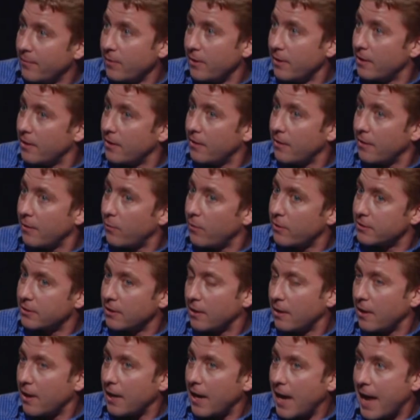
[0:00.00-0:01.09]
I mean, there, there
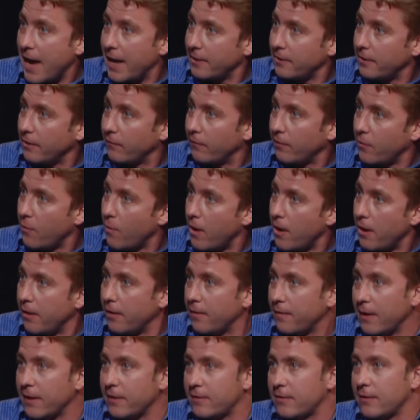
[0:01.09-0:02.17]
wasn't a lot of acting required
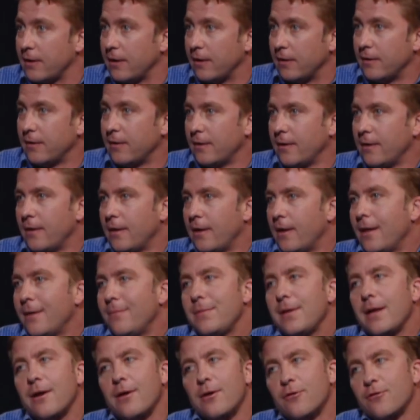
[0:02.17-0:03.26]
in that scene.
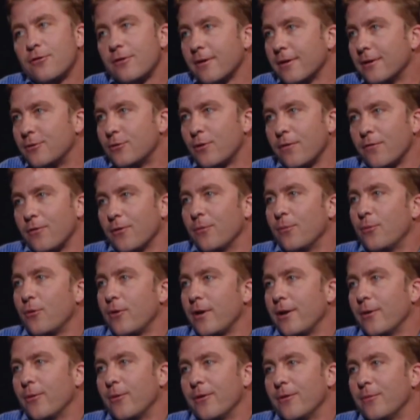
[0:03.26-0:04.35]
You know, you're still a twelve-year-old
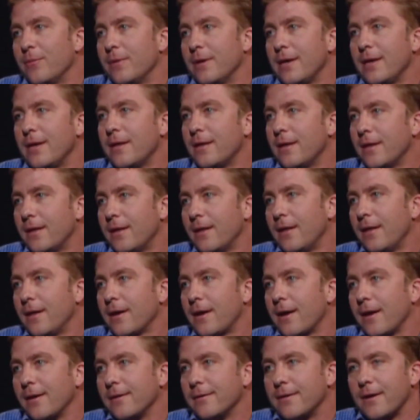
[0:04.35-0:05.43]
boy. You don't want to be,
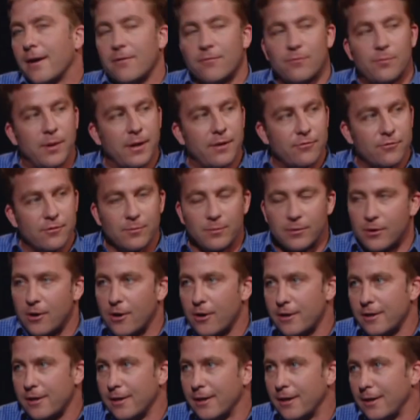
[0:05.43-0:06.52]
and God forbid if someone
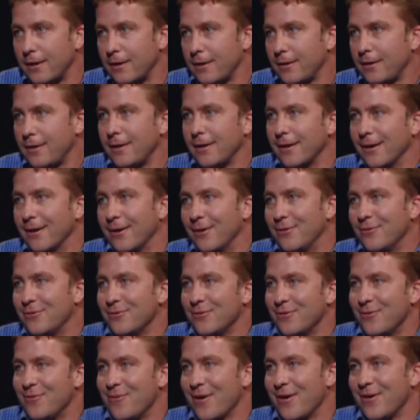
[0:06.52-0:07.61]
caught you in it. You know,
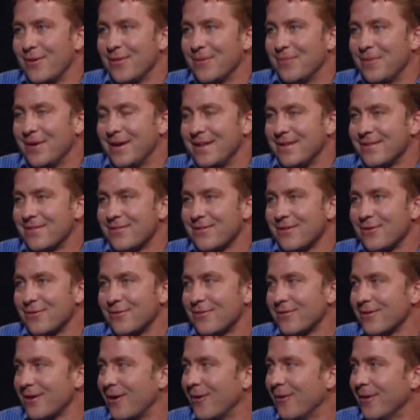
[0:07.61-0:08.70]
wearing the bunny
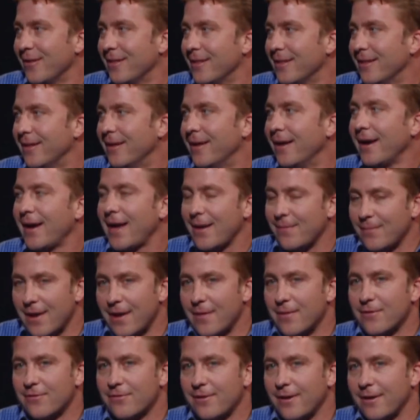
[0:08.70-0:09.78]
suit. So, came
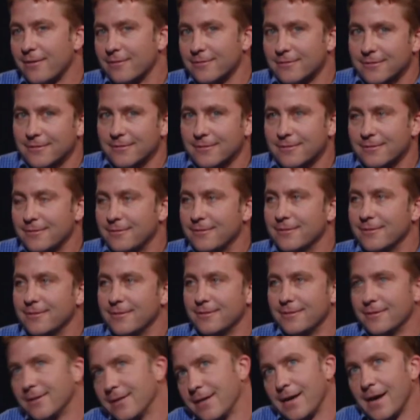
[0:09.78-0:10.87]
down the stairs.
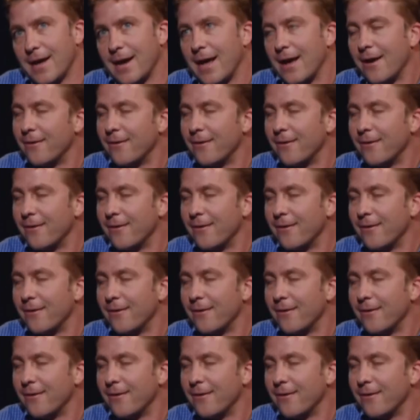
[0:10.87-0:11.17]
Uh, got